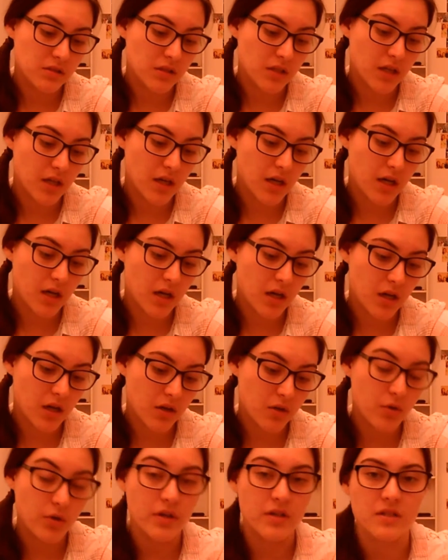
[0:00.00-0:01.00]

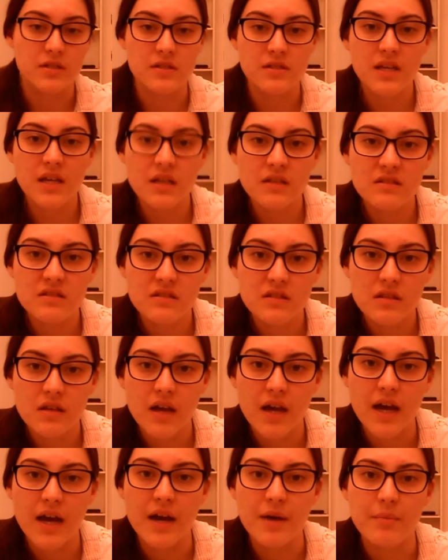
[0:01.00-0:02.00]
5:45.
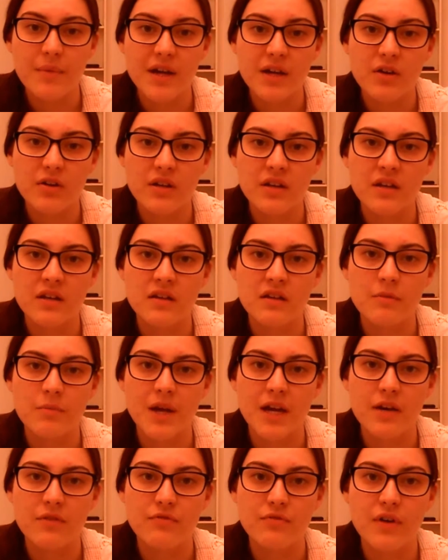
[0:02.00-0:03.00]
I got in at
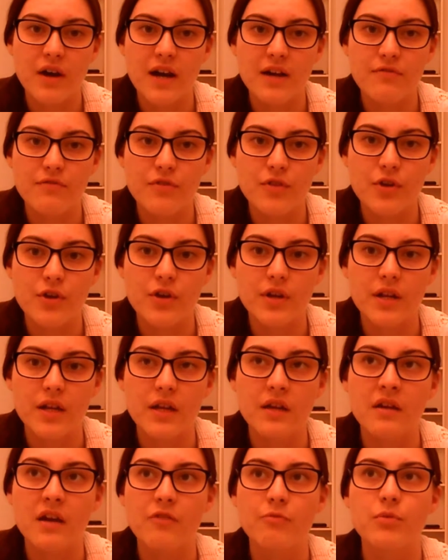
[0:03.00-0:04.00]
about
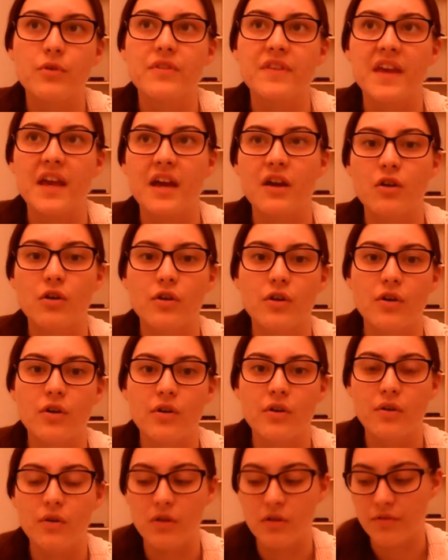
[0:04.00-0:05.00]
5:30. I put the aircon
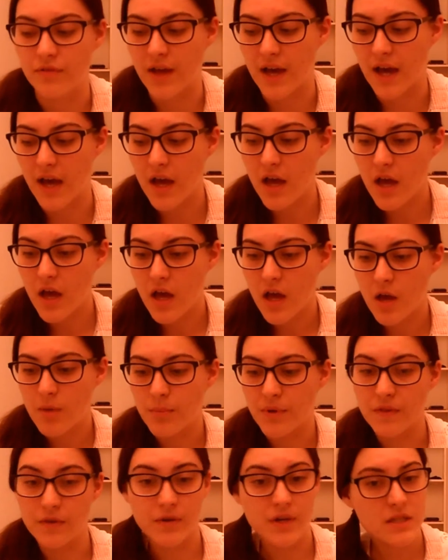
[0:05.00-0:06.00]
on, all of that.
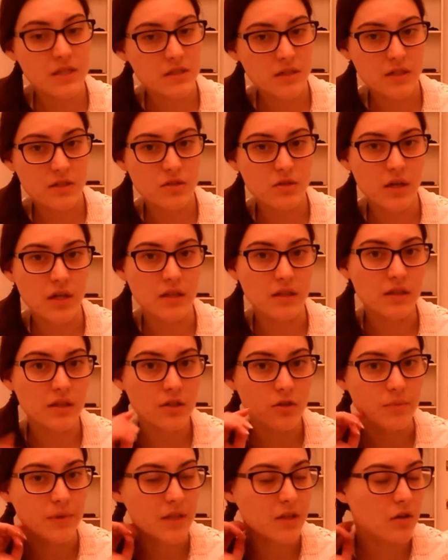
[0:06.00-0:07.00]
But the reason I took a
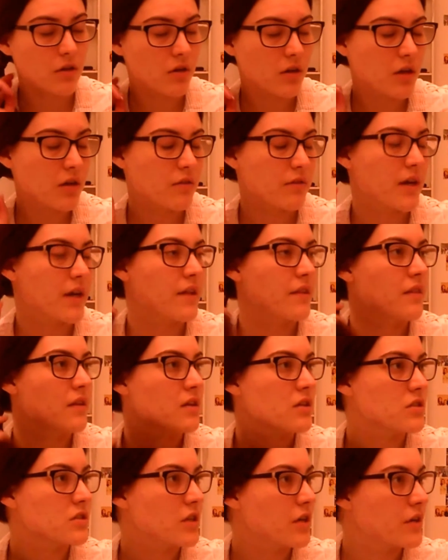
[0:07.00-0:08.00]
little bit longer rather than
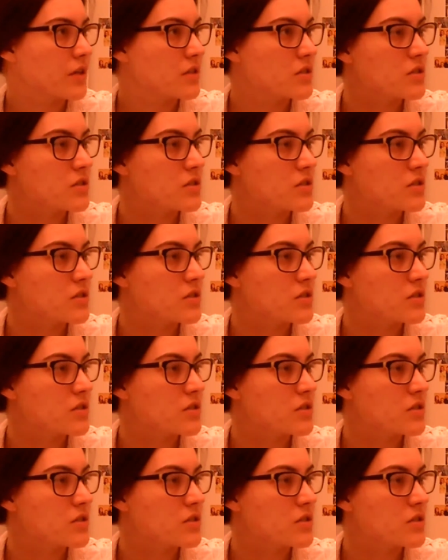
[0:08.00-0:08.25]
just going